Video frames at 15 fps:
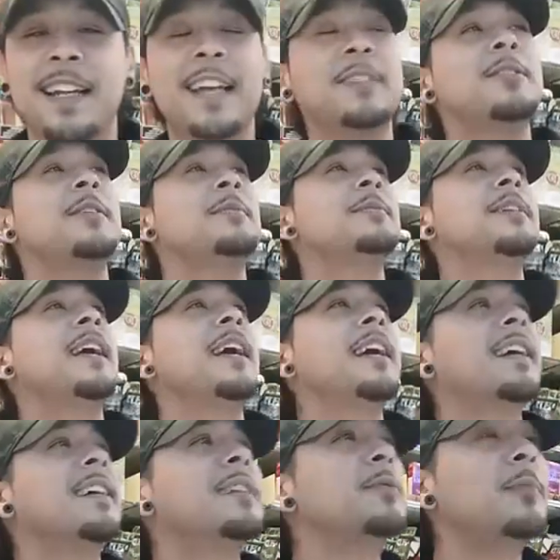That's what I'm saying,
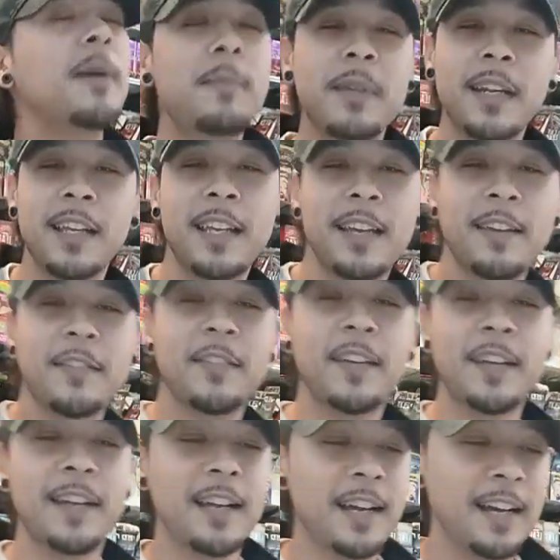because women would give
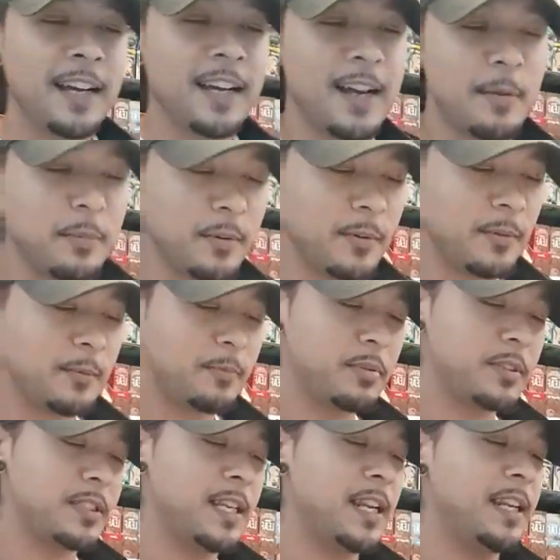a couple
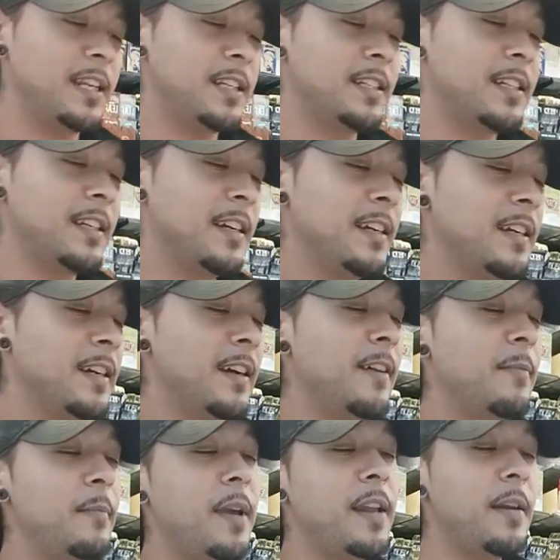percentage
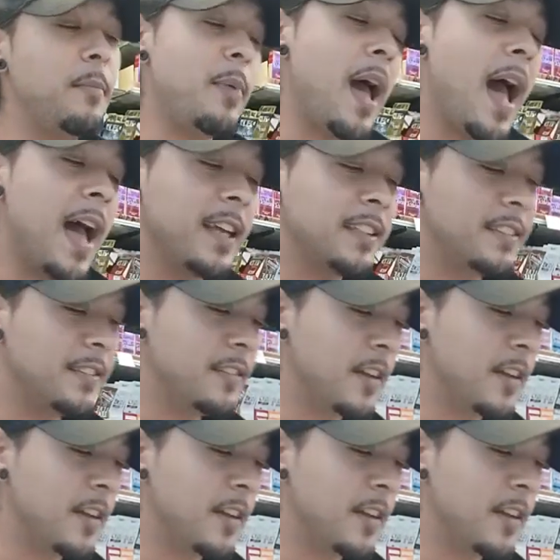of men a pass,